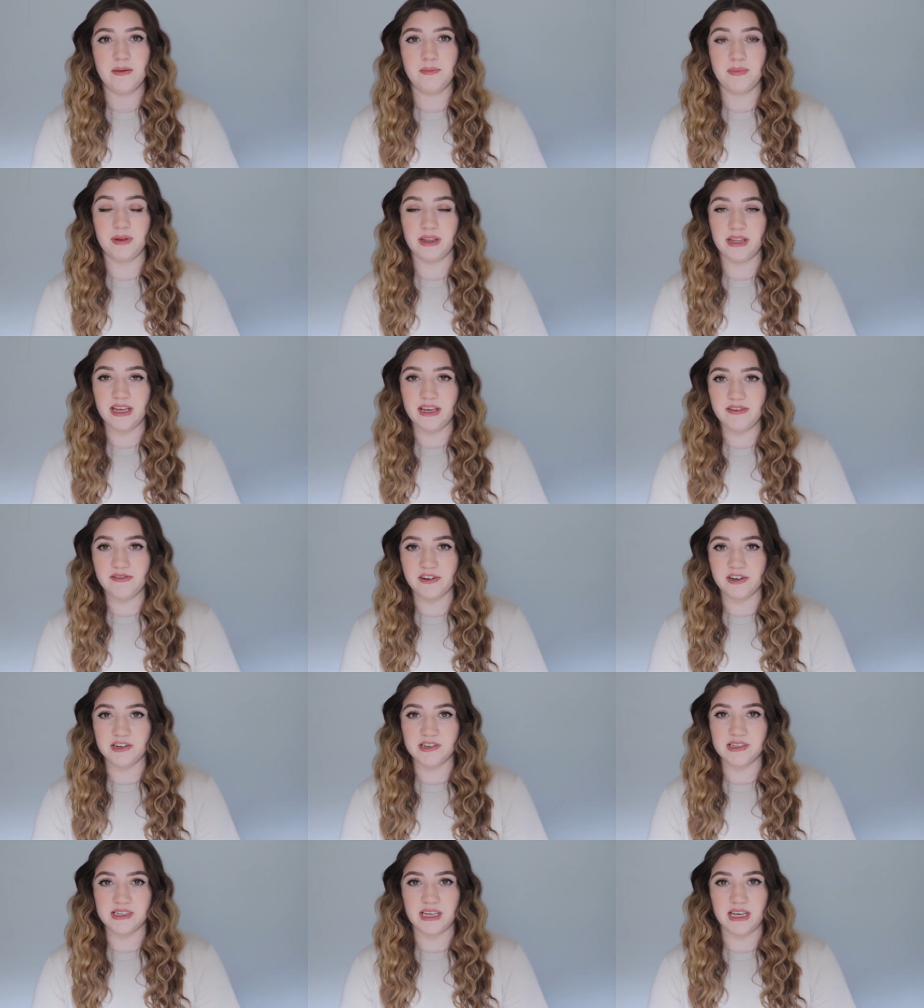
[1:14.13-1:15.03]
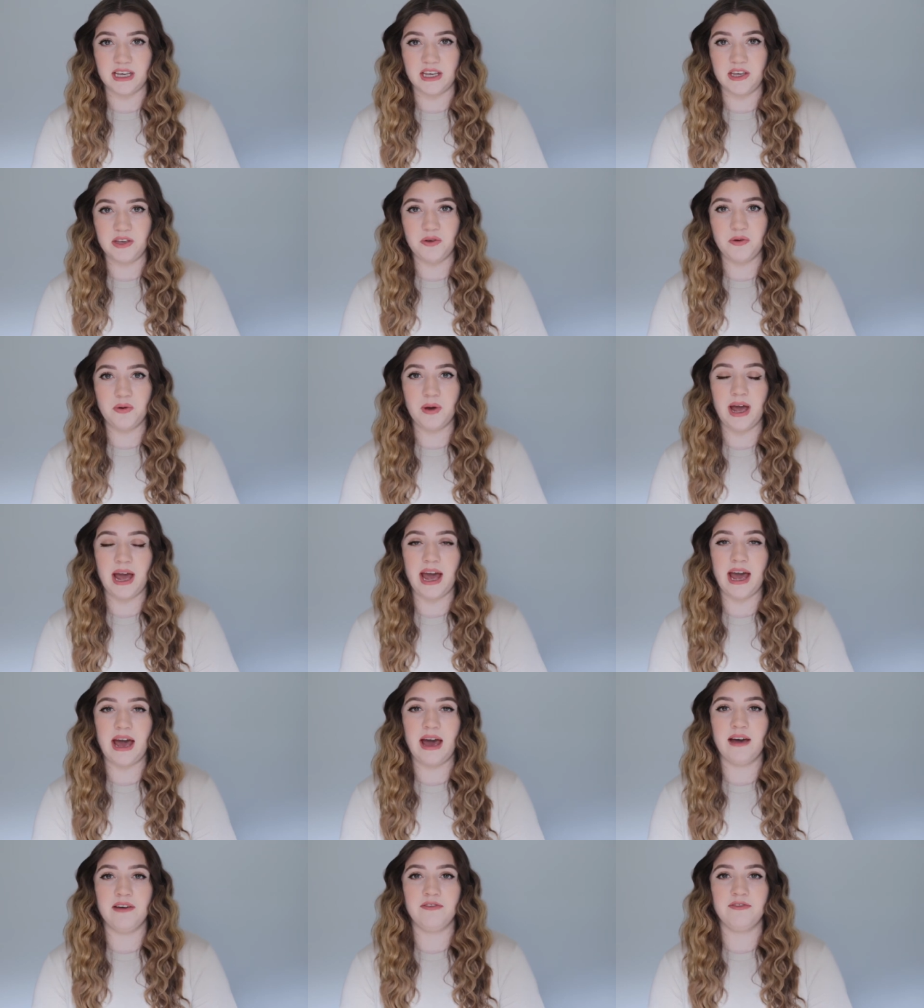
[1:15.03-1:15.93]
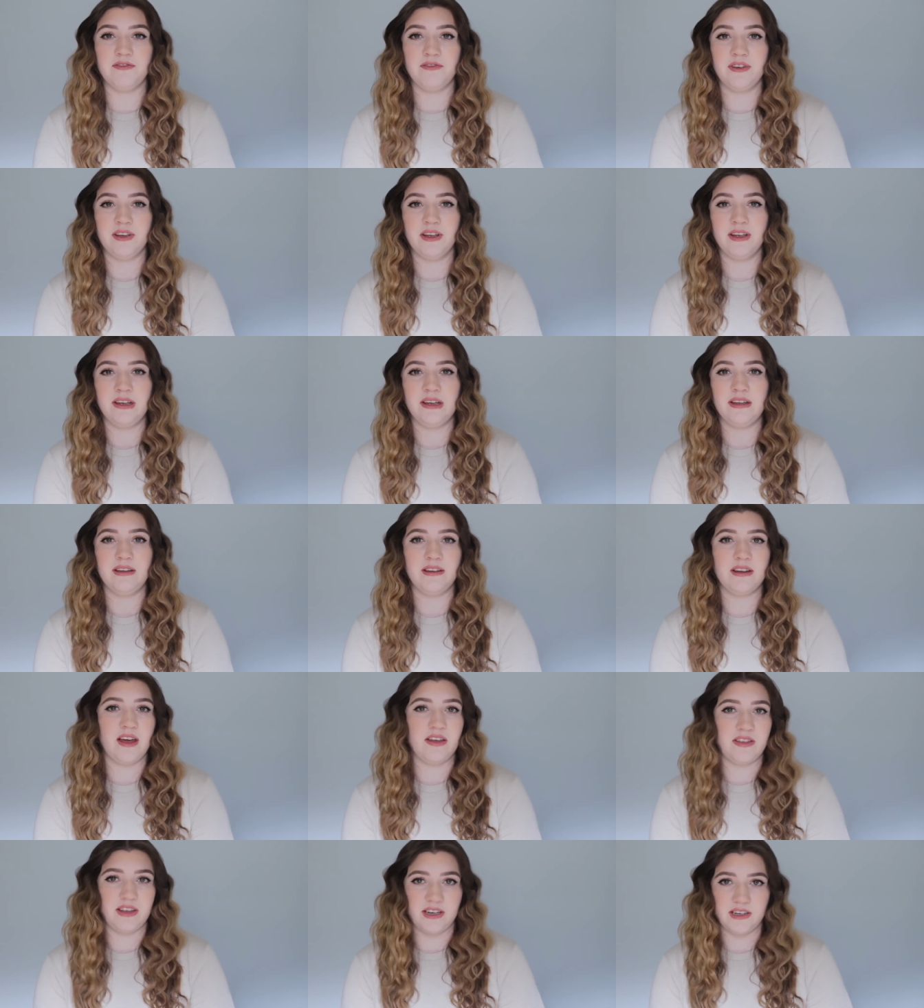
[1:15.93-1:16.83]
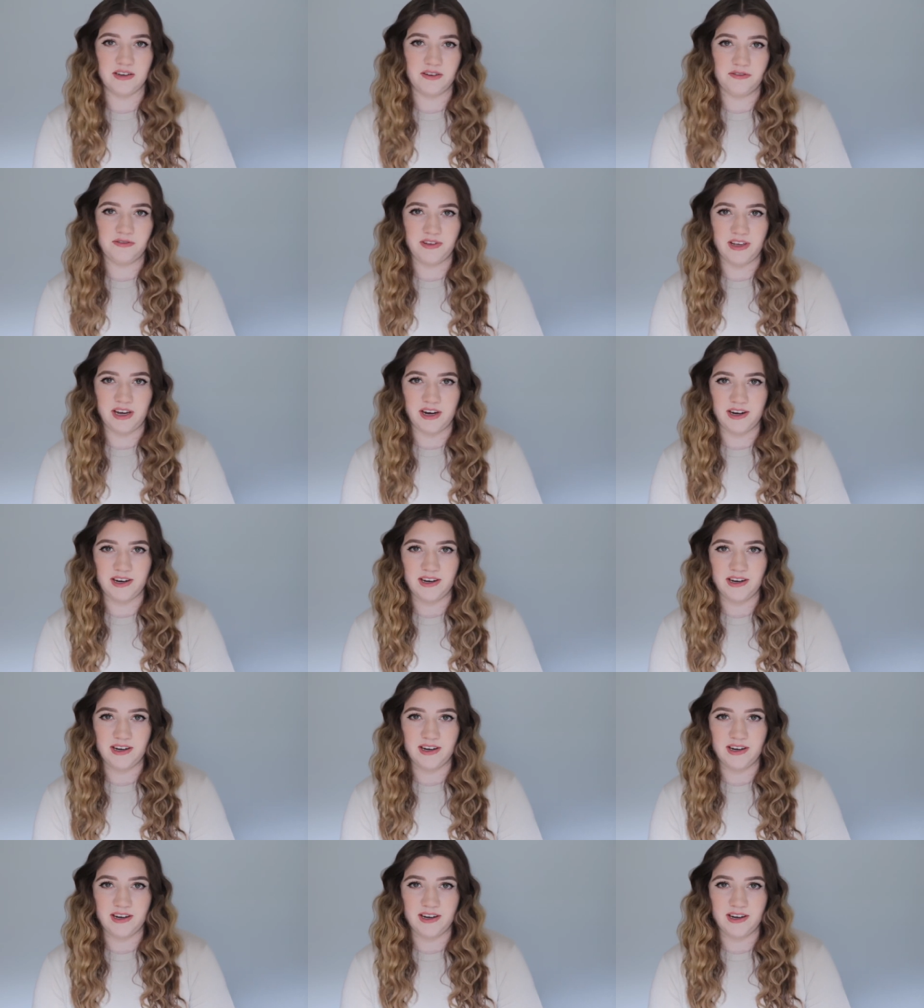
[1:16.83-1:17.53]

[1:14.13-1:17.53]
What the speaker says: believers, like, you have nothing to fear.